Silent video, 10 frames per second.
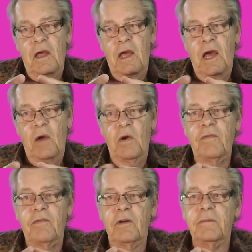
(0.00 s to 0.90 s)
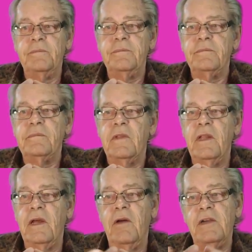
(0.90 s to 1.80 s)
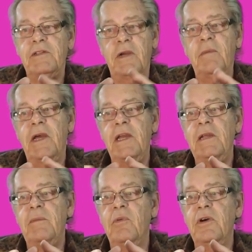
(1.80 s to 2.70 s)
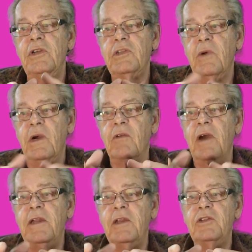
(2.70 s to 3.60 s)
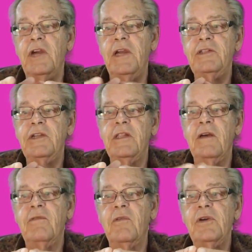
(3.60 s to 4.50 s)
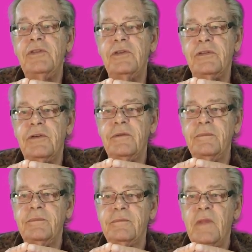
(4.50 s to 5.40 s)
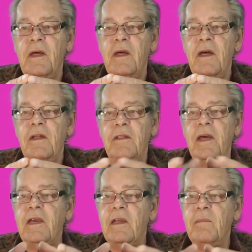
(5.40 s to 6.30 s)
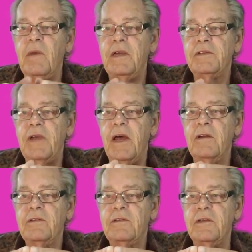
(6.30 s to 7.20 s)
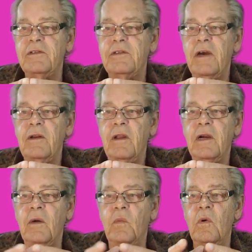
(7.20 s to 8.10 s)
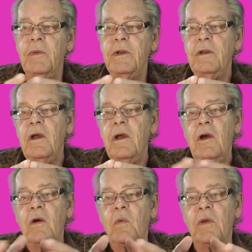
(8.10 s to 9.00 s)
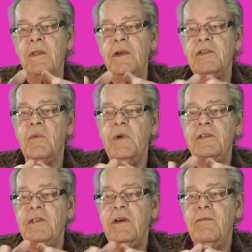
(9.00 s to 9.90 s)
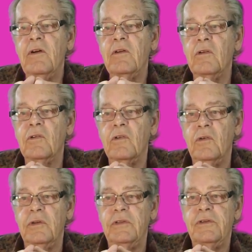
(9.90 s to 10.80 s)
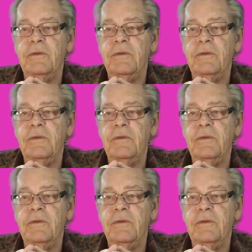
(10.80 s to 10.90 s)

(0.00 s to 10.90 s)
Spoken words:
However, there are some ladyboys who are great at changing their voices. They can make sounds that sound like a woman when they squeeze their vocal cords,